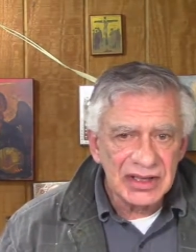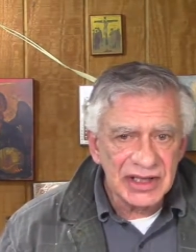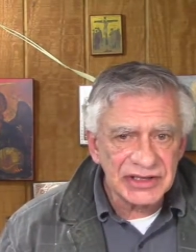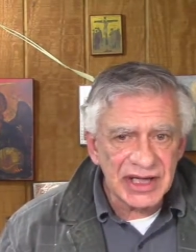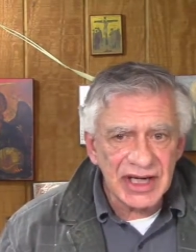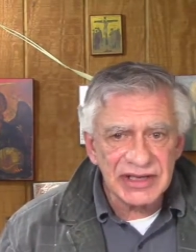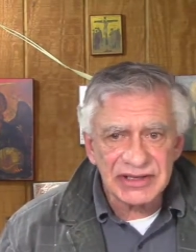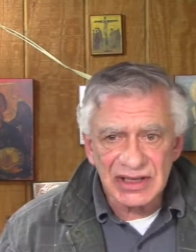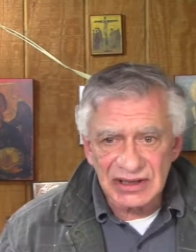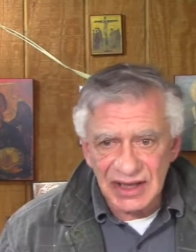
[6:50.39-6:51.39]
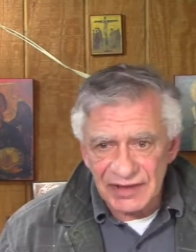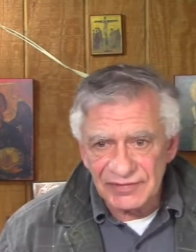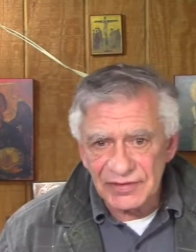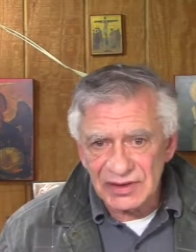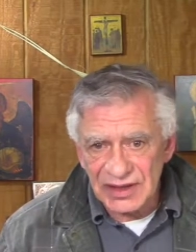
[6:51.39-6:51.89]
In this case,
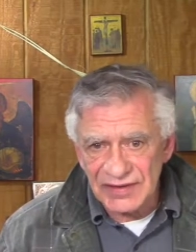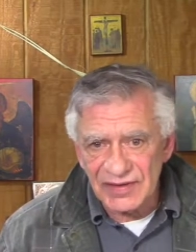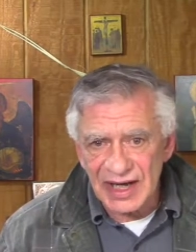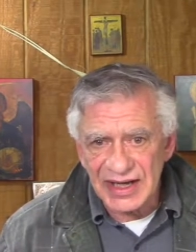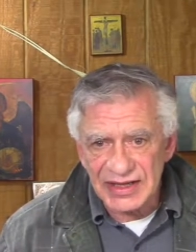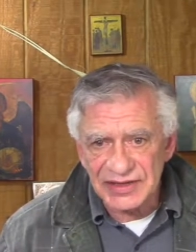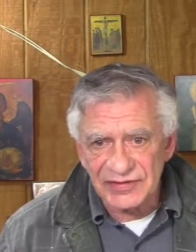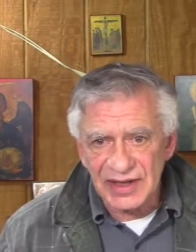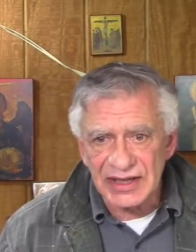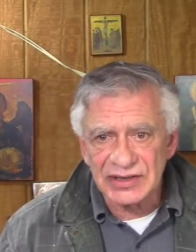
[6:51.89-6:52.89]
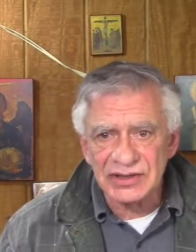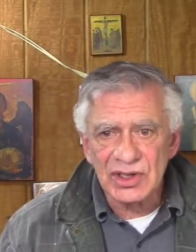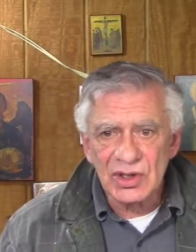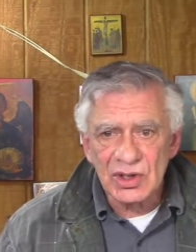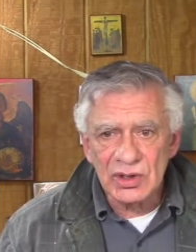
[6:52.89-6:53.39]
love for Levi and his
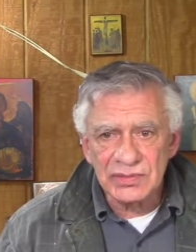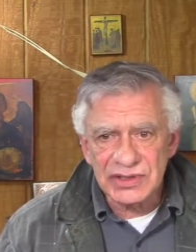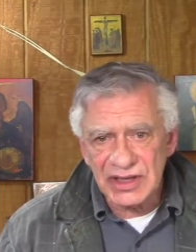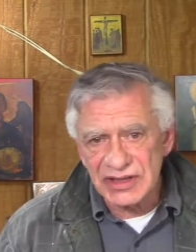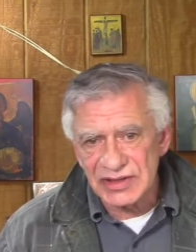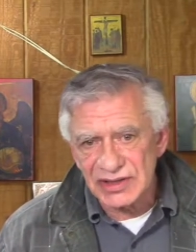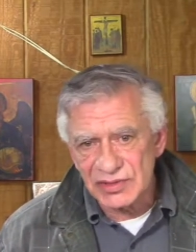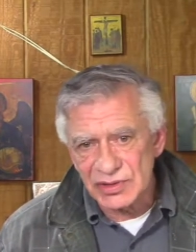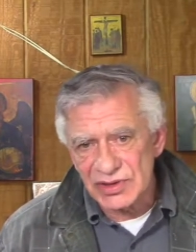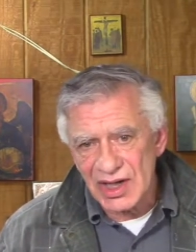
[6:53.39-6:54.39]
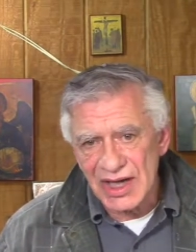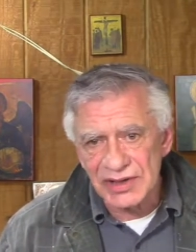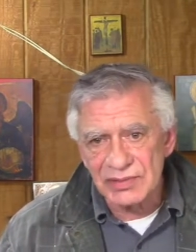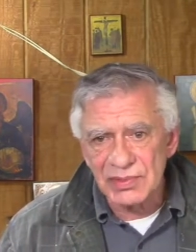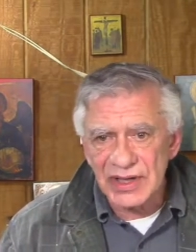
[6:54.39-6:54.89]
friends, whom Jesus was
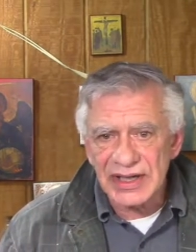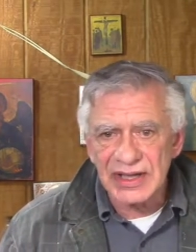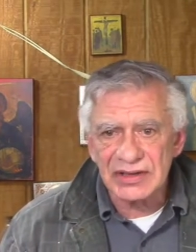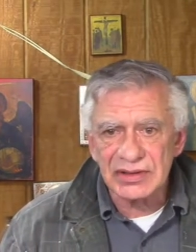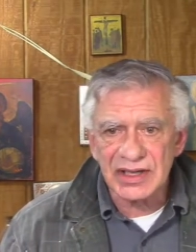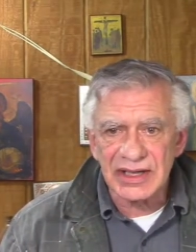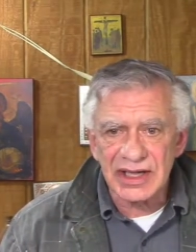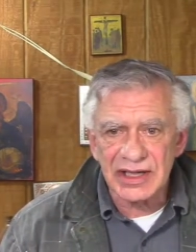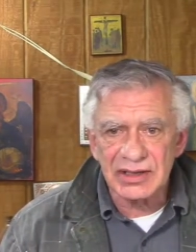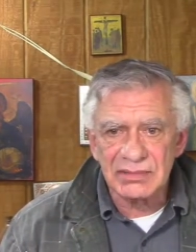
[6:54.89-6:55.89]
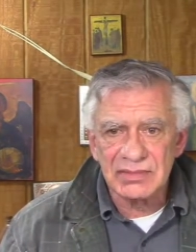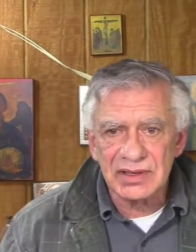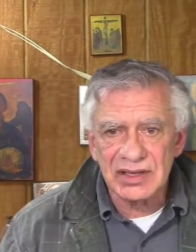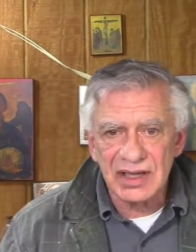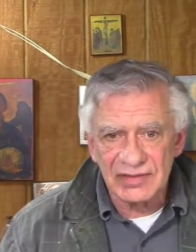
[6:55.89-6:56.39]
trying to bring into the
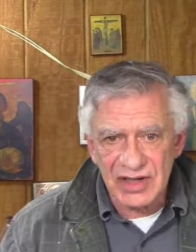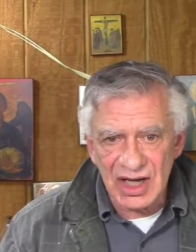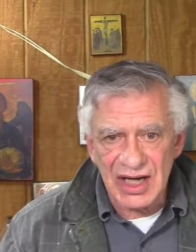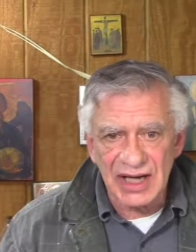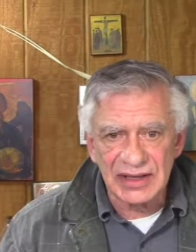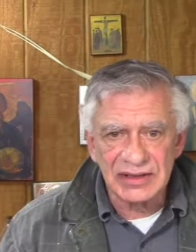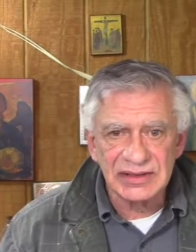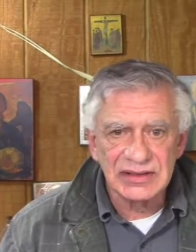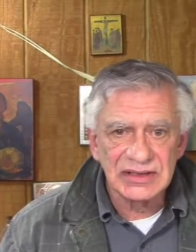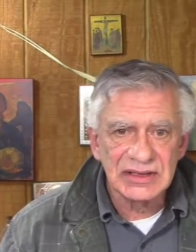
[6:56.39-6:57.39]
kingdom of God.